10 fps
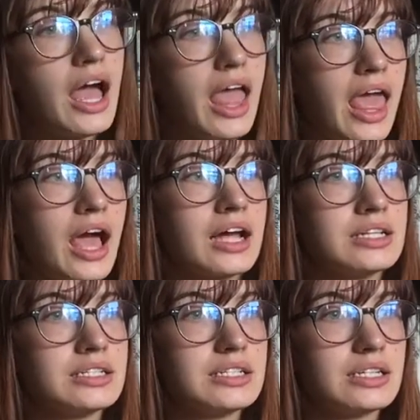
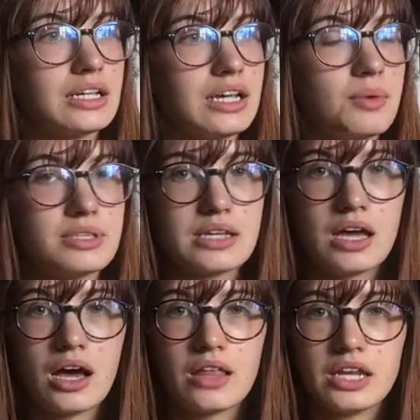And it was,
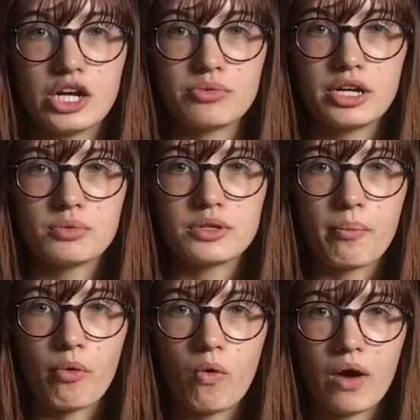the narrator was a
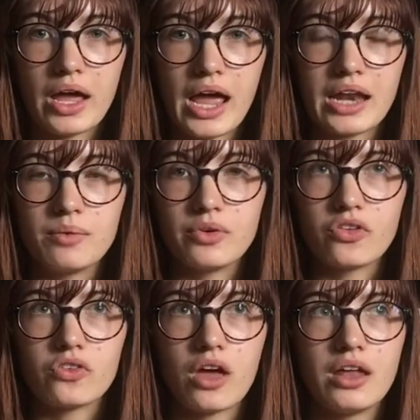boy, and it was
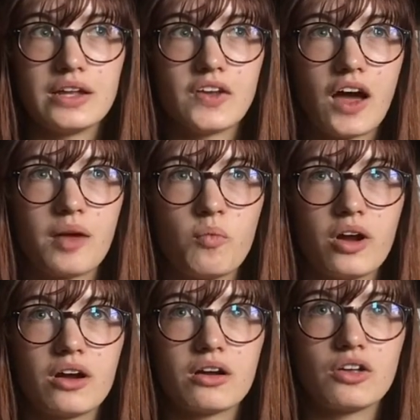in a time
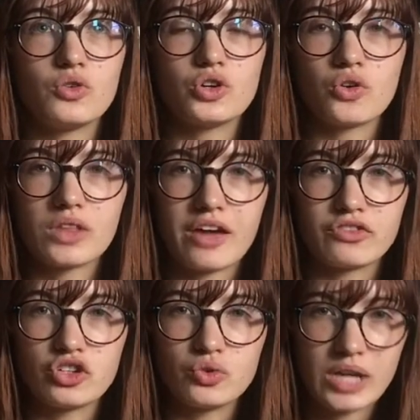where you could only have
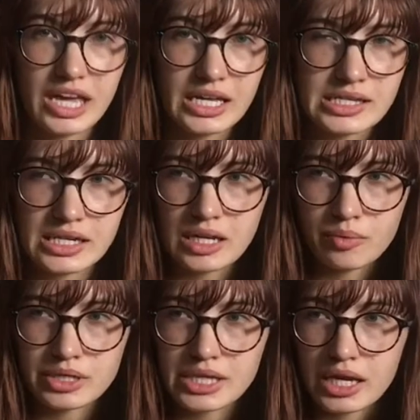2 kids, and he
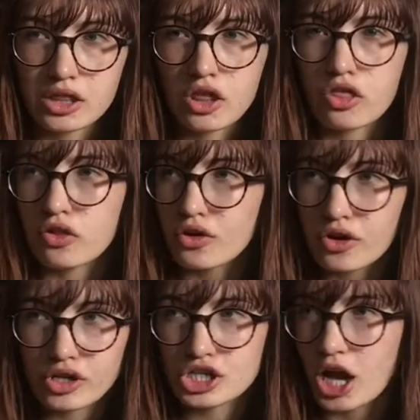was, like, the
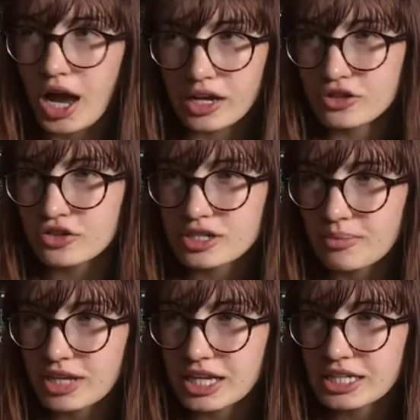3rd child or
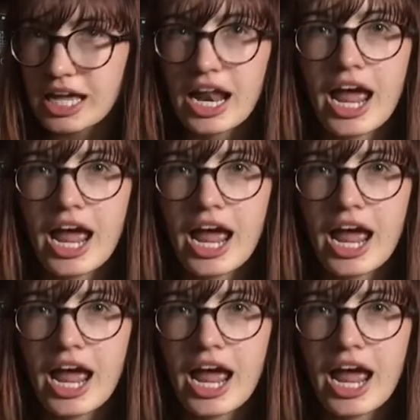something like that.